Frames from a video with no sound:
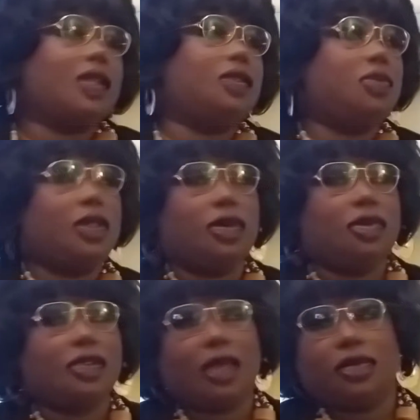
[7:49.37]
Depending
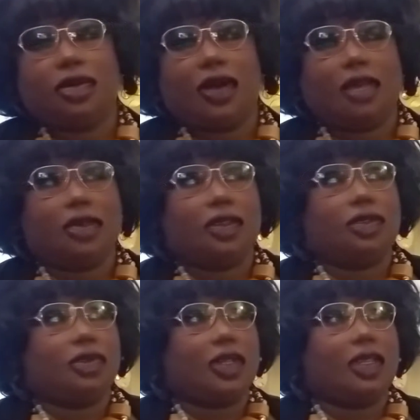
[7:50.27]
on what type of climate
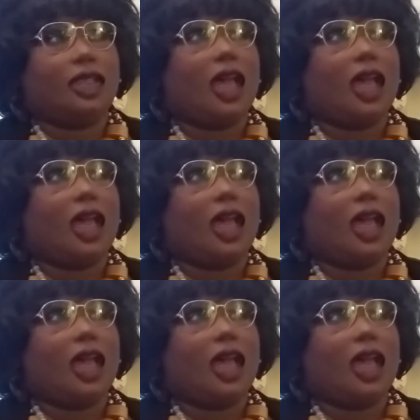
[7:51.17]
you're in.